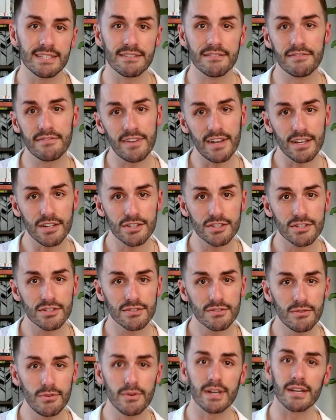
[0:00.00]
in fish
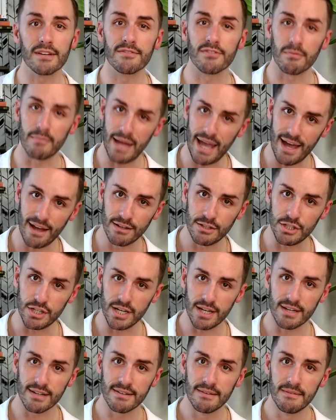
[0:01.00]
who get it from
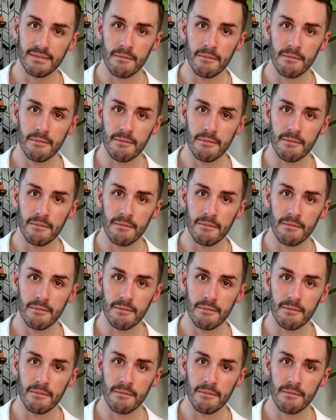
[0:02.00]
algae.